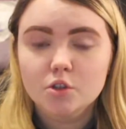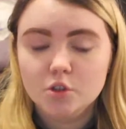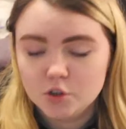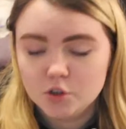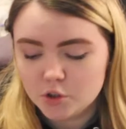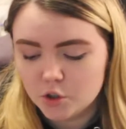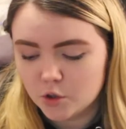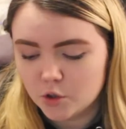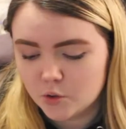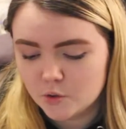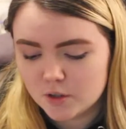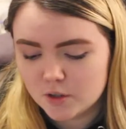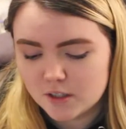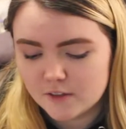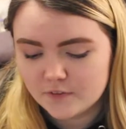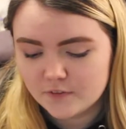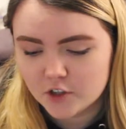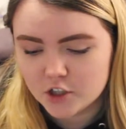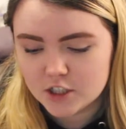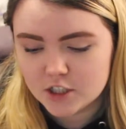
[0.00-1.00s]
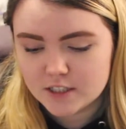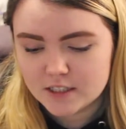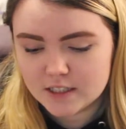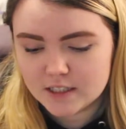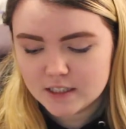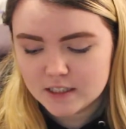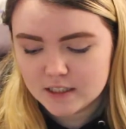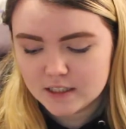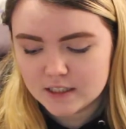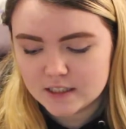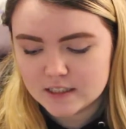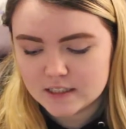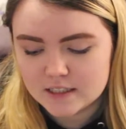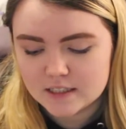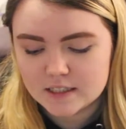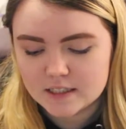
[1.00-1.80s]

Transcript: So the first thing is